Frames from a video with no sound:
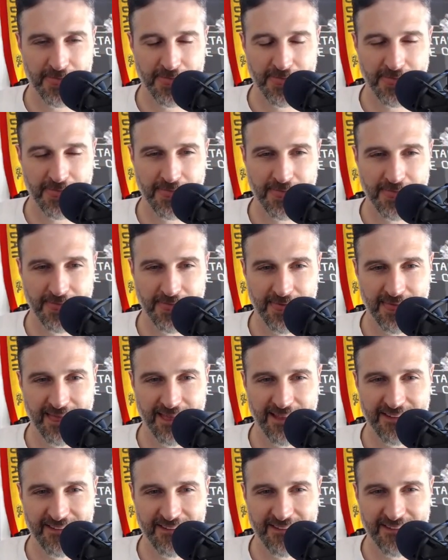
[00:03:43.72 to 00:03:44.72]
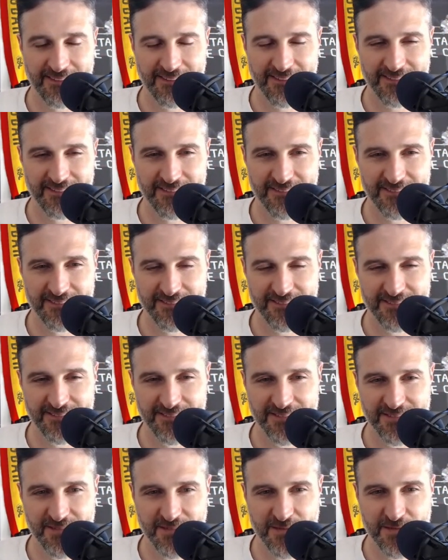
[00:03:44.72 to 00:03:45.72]

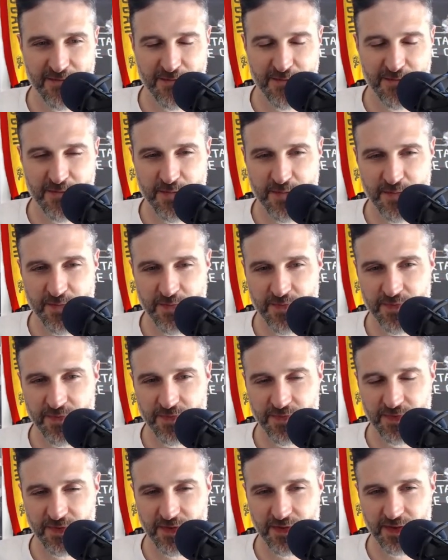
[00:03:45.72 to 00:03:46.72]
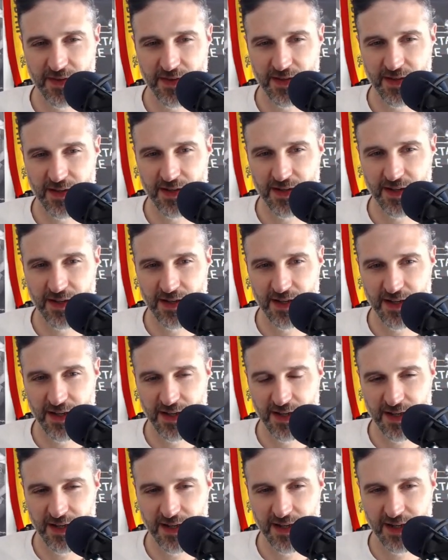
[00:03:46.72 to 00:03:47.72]

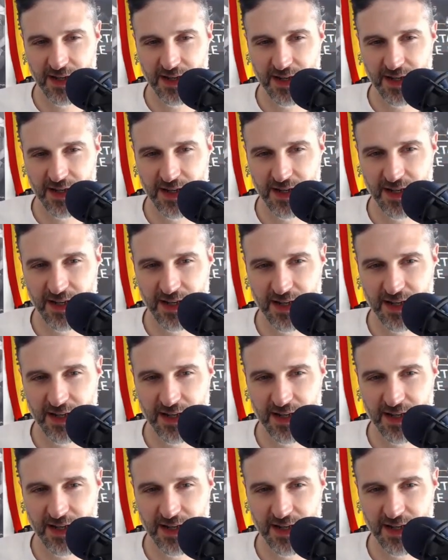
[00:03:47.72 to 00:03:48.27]
(not speaking)